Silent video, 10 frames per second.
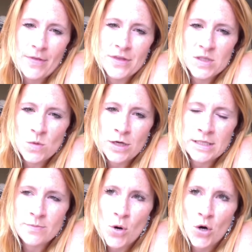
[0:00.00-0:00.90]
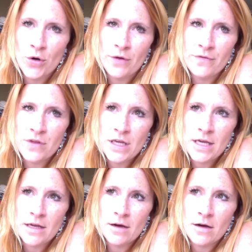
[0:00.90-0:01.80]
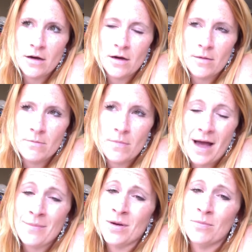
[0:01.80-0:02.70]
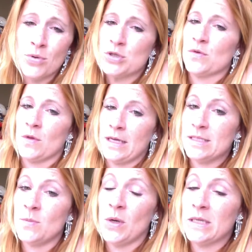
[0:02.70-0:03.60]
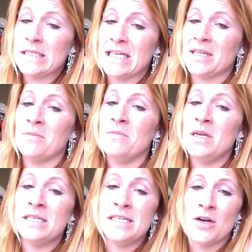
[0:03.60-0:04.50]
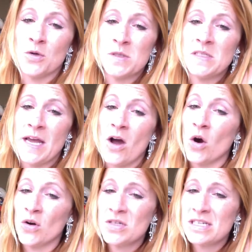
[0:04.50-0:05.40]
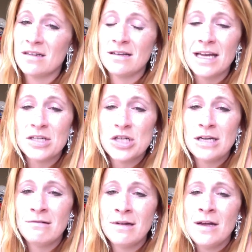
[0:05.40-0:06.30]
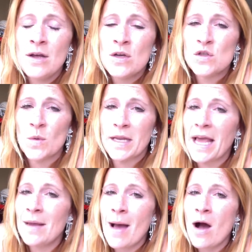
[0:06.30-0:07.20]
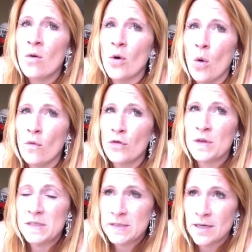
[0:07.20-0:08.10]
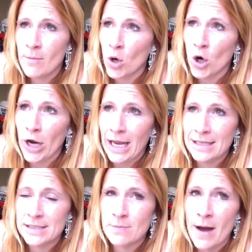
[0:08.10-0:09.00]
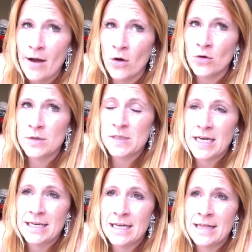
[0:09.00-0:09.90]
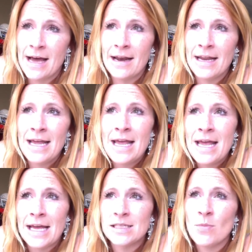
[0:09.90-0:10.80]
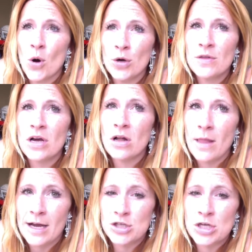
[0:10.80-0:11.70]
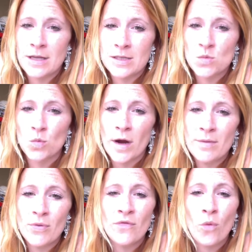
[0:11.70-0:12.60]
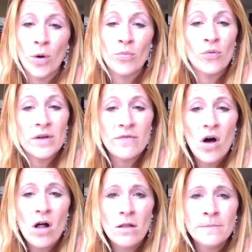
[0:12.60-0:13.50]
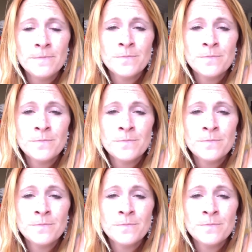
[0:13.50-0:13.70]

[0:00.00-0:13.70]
This one is part of the, I'm going to butcher this, but it's like the Métiers d'Art collection. So it came out over this summer. It's my understanding that it's part of the collection that's right before pre-fall.